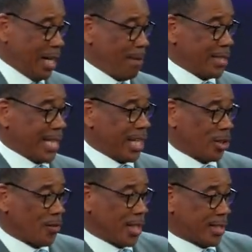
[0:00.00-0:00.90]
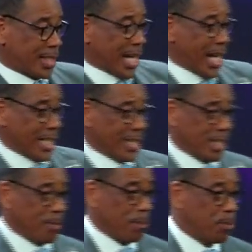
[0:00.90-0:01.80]
I'm not standing on this side
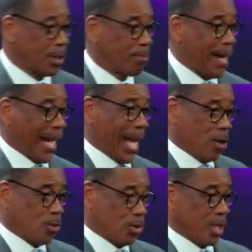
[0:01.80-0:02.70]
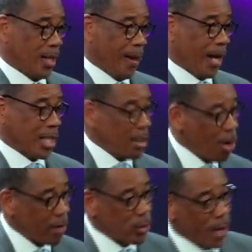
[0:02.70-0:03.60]
to be put back out. Because I'm already